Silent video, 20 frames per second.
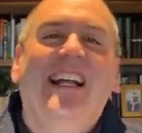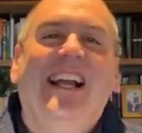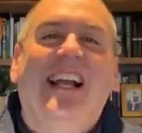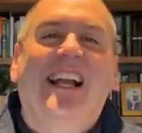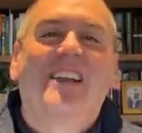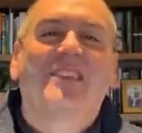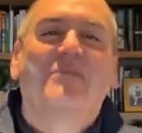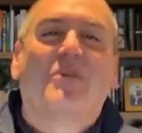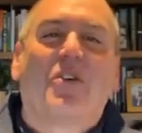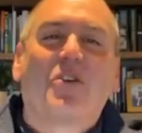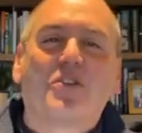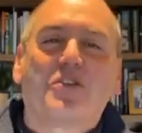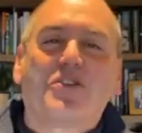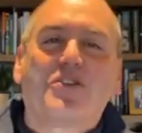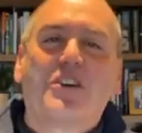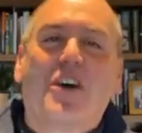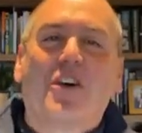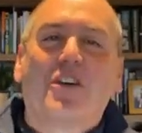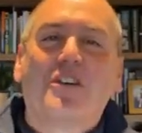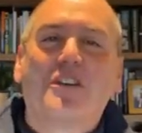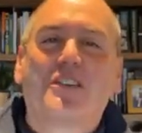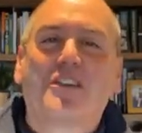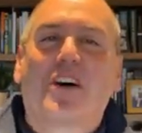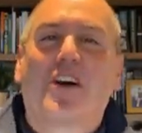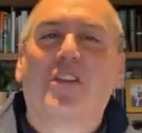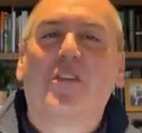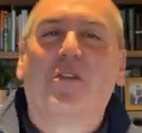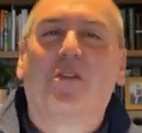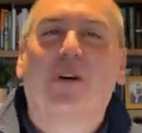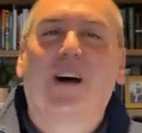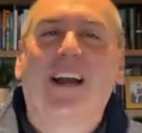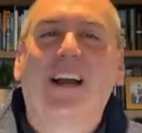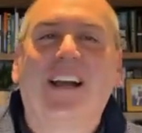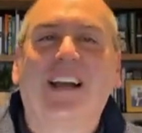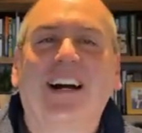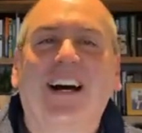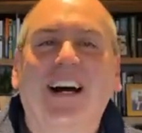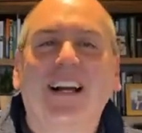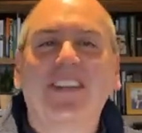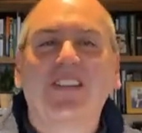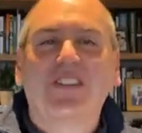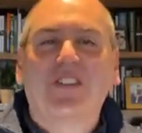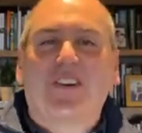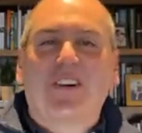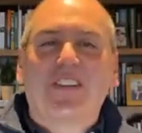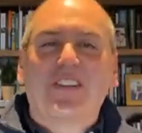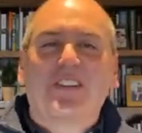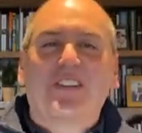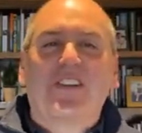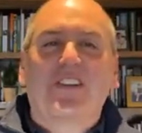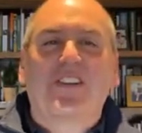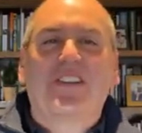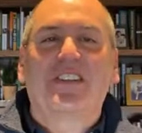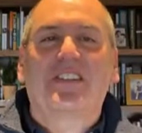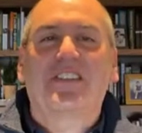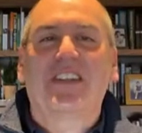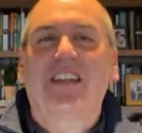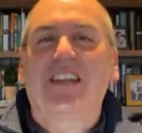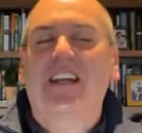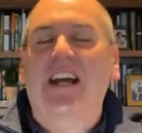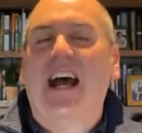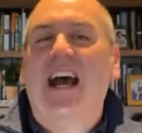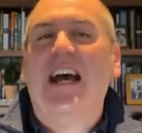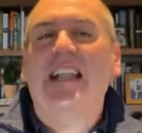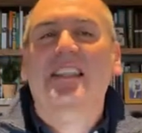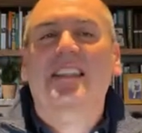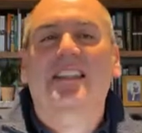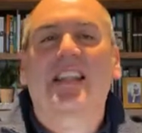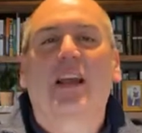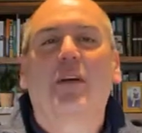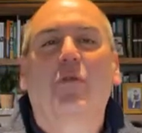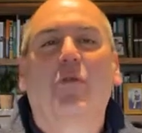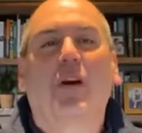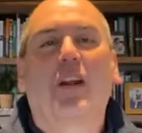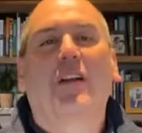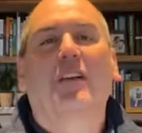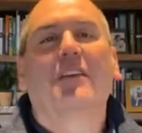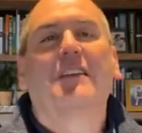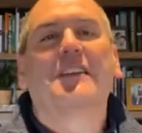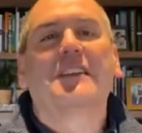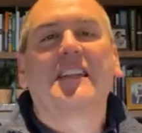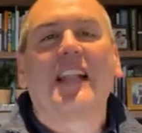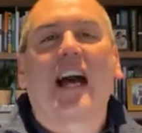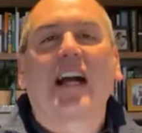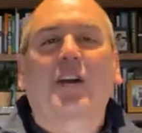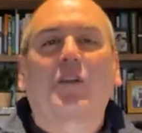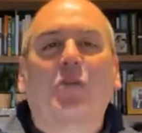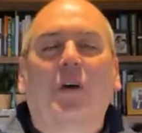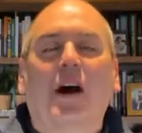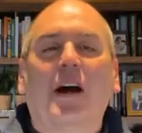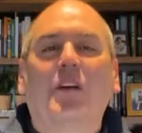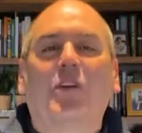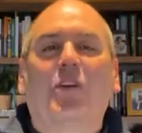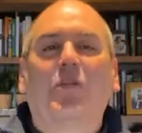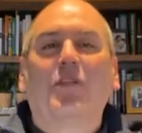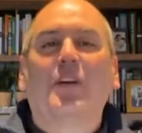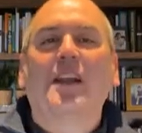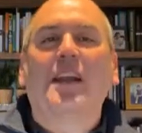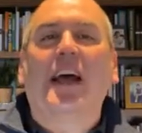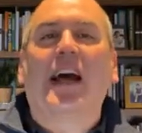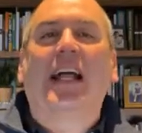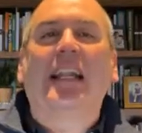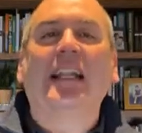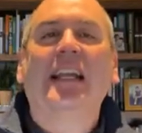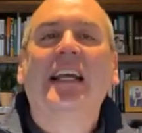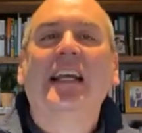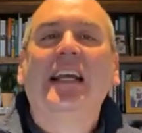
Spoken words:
And more snow is on the way. Hi, Joyce. Good to see you. I'd say winter is not quite over yet.